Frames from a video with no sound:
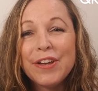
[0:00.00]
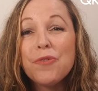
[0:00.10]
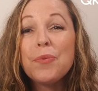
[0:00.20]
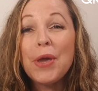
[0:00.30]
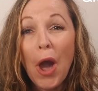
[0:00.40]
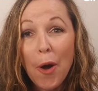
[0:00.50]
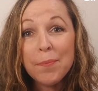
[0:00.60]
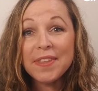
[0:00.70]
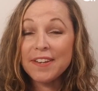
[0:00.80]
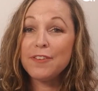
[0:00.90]
We
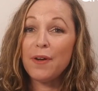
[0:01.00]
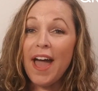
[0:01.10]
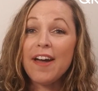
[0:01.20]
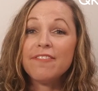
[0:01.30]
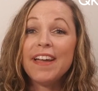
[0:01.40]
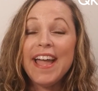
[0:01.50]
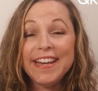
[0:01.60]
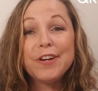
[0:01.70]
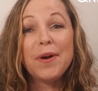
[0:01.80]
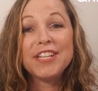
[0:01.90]
hope that if you have
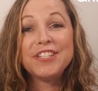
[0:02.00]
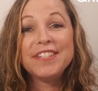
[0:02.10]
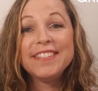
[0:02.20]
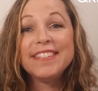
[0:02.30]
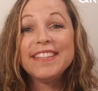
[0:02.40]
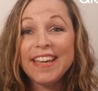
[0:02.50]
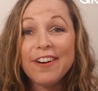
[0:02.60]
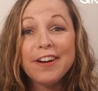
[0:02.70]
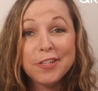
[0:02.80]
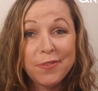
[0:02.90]
any questions, they
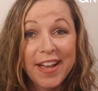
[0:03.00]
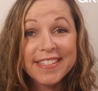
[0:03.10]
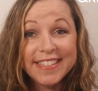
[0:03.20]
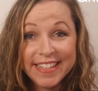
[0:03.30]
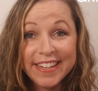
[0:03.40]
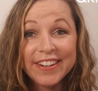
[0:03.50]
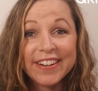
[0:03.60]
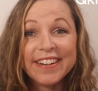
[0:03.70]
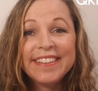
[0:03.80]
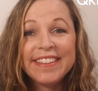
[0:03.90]
are addressed here.